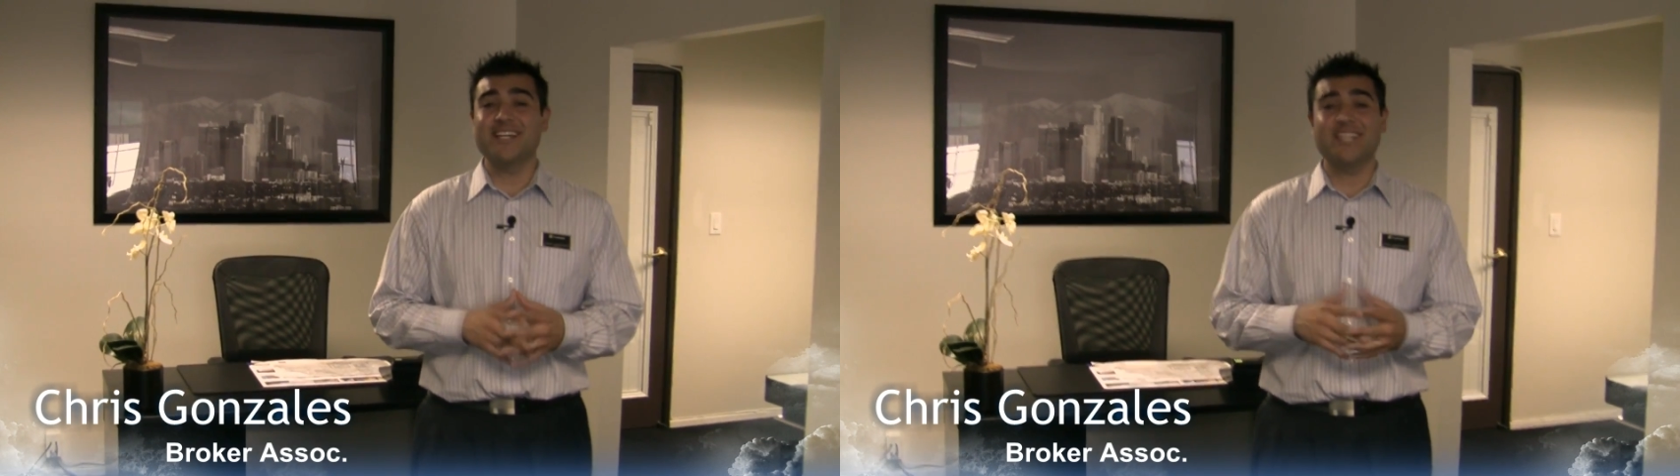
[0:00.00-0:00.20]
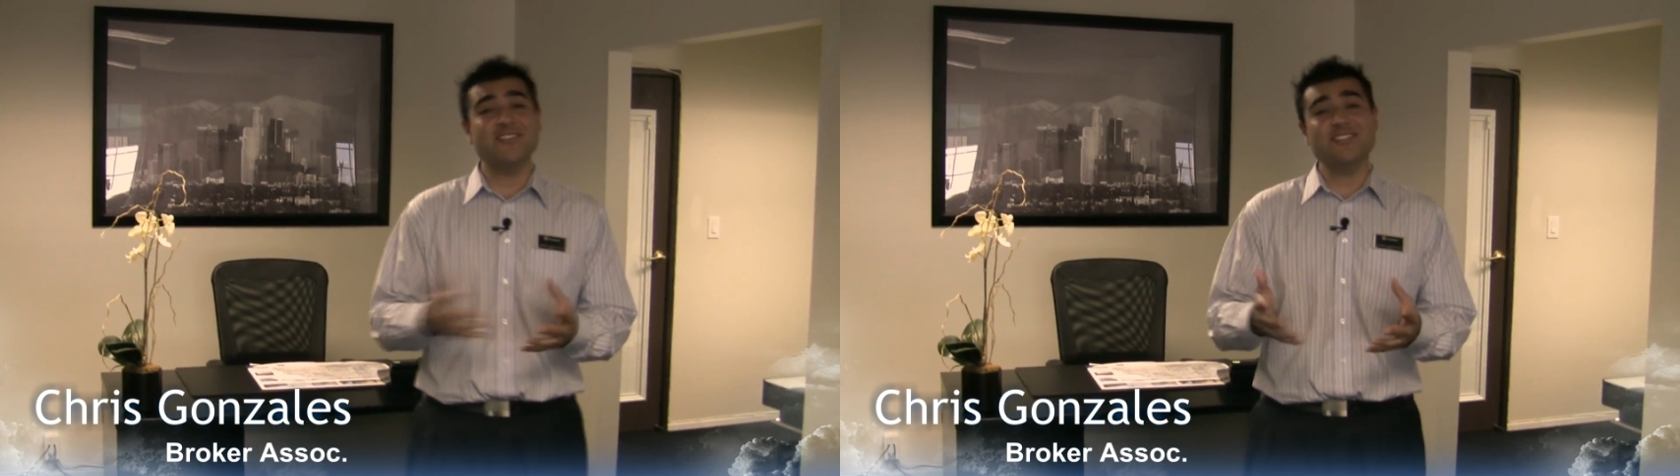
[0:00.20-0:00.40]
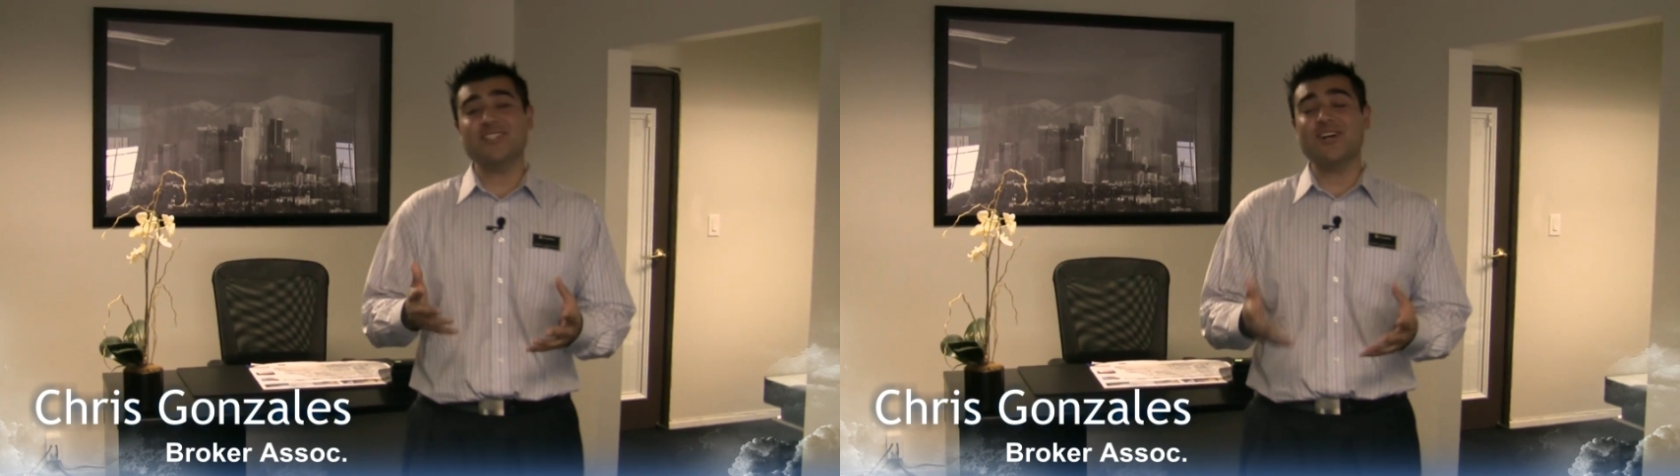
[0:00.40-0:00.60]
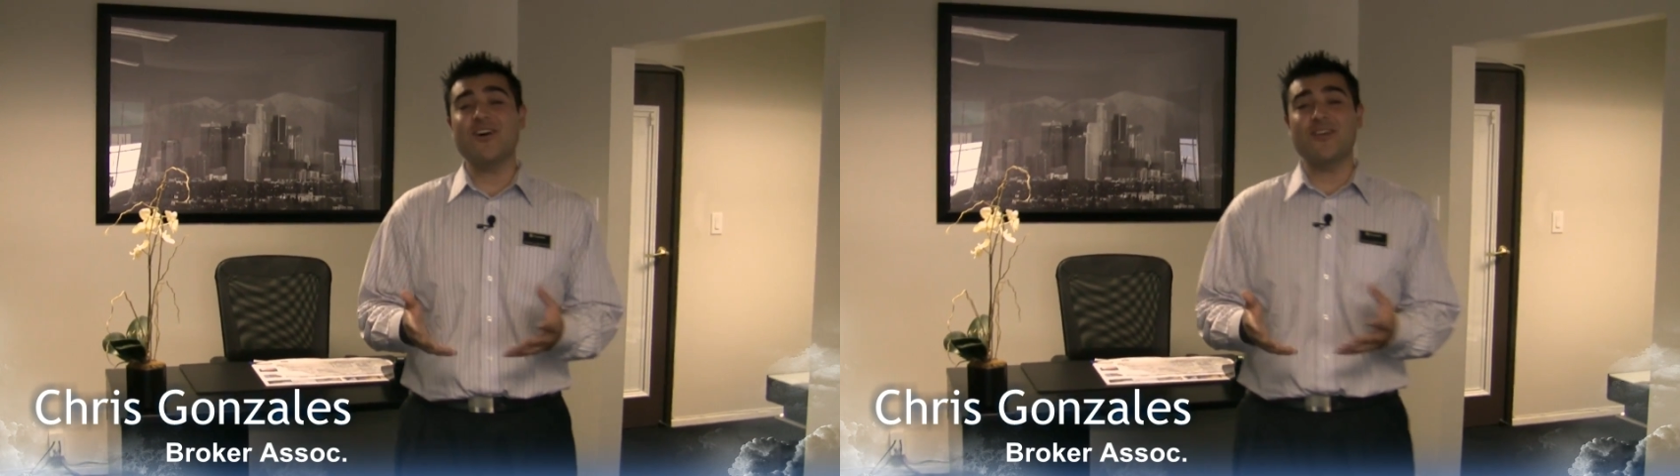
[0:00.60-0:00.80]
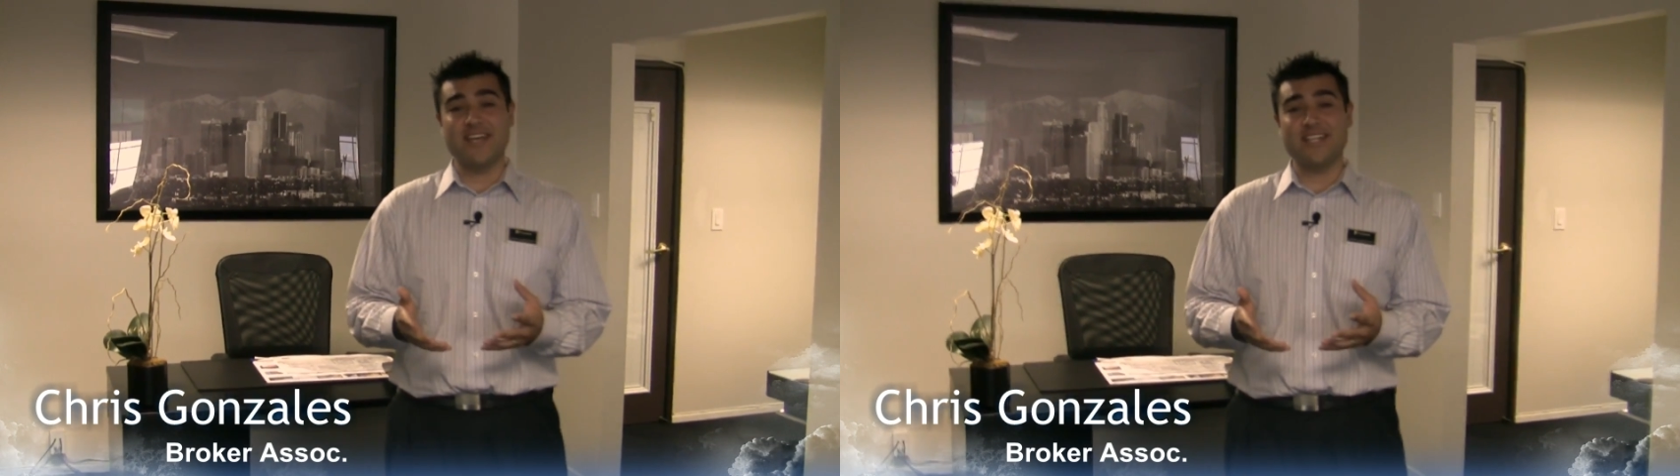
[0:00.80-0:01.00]
Give us a
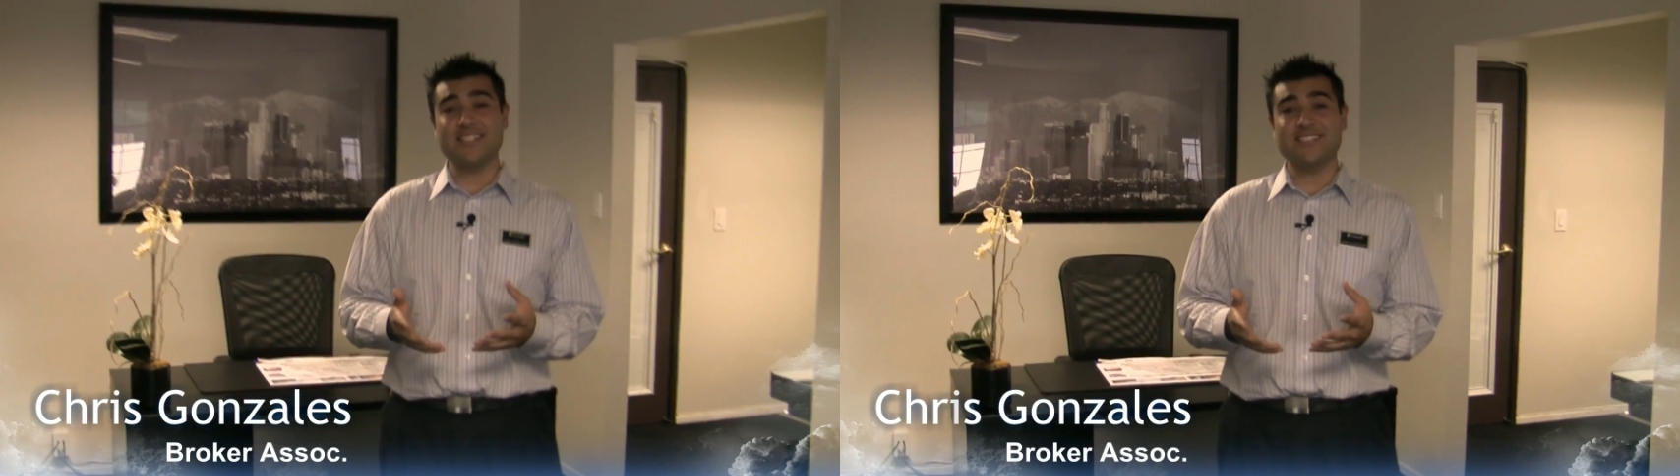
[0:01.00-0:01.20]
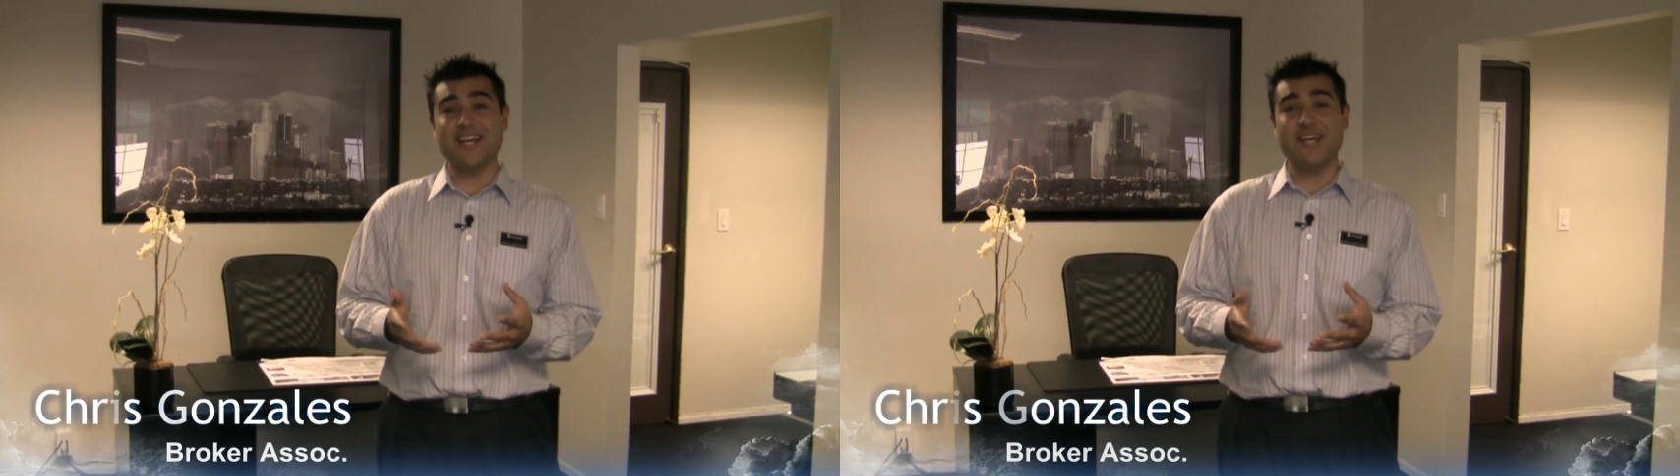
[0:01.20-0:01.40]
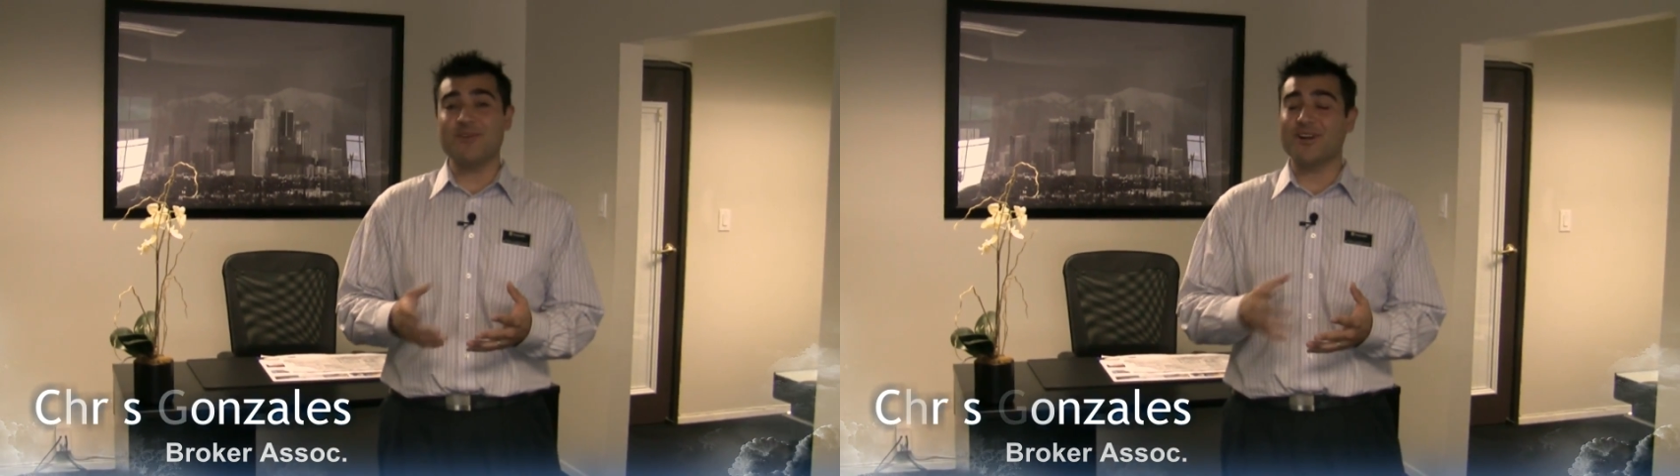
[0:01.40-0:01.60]
call anytime.